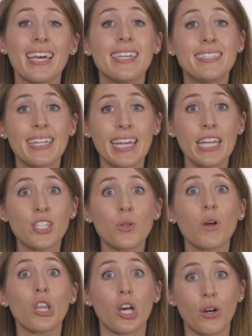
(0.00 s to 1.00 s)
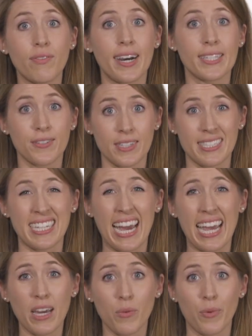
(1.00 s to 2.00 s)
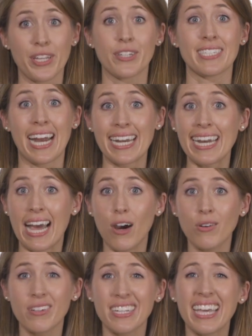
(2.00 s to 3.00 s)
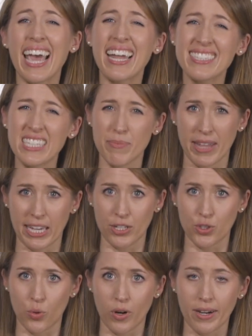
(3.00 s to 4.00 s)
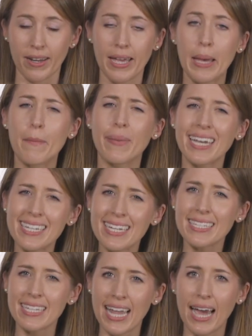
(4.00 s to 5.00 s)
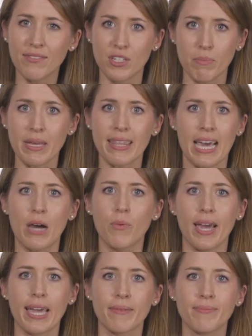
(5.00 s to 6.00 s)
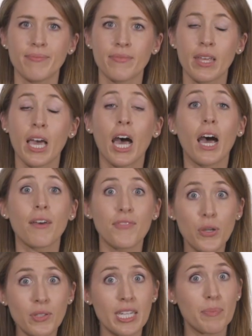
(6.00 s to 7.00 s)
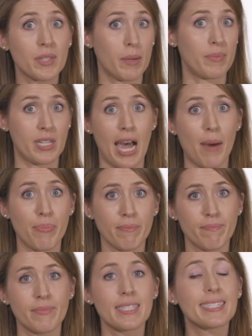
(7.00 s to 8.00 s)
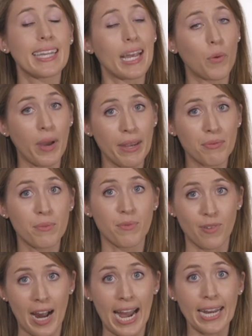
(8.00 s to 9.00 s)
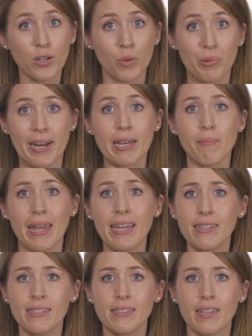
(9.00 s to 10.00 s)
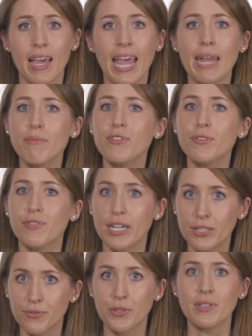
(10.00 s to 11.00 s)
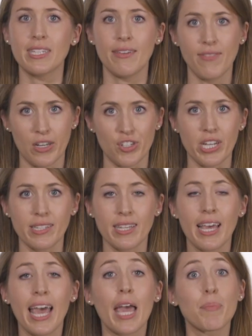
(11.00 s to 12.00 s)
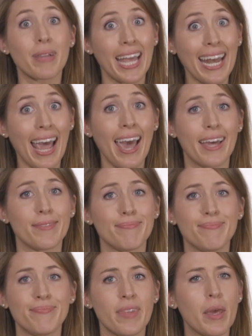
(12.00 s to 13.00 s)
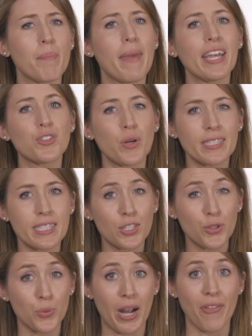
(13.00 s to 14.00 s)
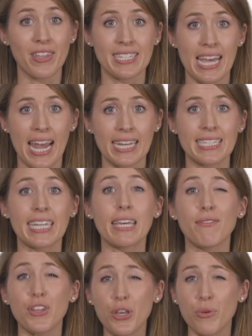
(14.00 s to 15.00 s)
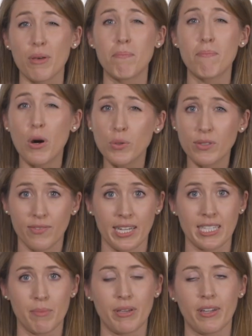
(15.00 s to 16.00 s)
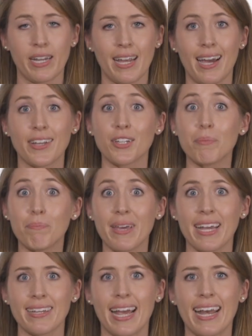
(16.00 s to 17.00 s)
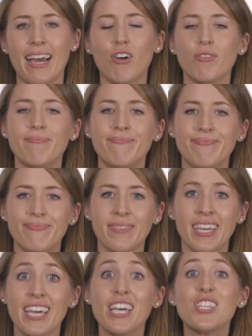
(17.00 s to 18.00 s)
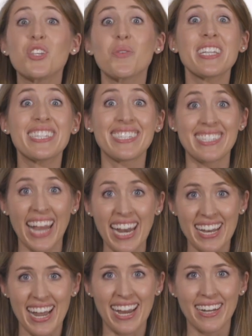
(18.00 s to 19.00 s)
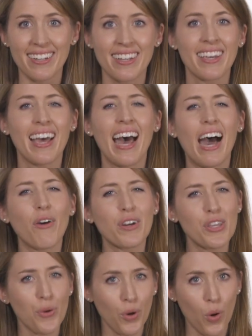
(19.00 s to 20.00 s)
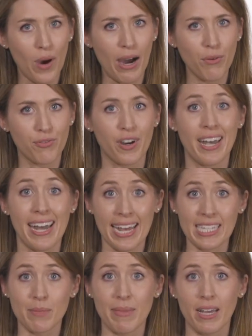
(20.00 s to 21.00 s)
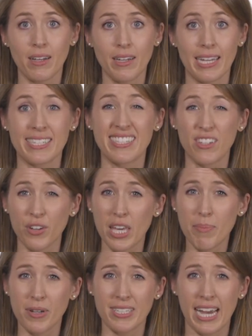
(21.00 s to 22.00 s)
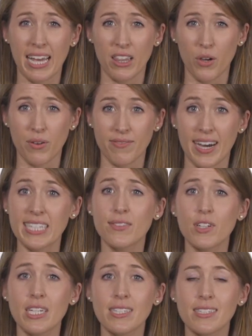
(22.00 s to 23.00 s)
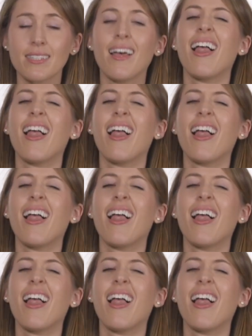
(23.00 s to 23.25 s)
Sticking to a low phosphorus diet when you're dining out can seem like a chore, but it doesn't have to be that way. A few tips up top. Stay away from fried or breaded meats, aim for fresh fruits and veggies, and plan ahead. Make choices throughout the day to give you the most flexibility on your big night out. So it's date night. How can you go out for a nice meal and still keep your diet low in phosphorus?